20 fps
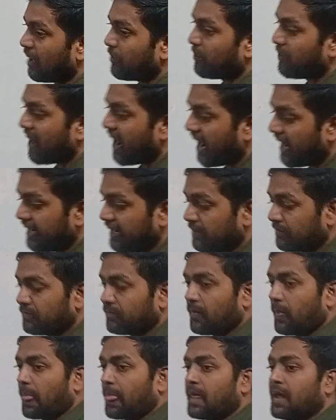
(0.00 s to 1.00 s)
apply
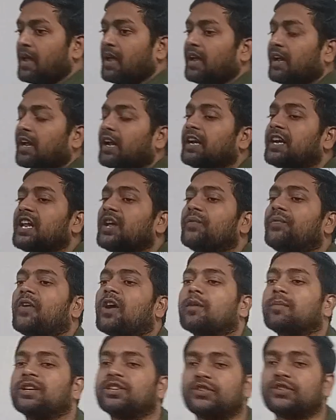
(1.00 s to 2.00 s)
a
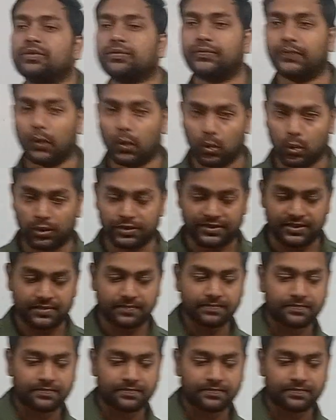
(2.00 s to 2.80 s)
deformation force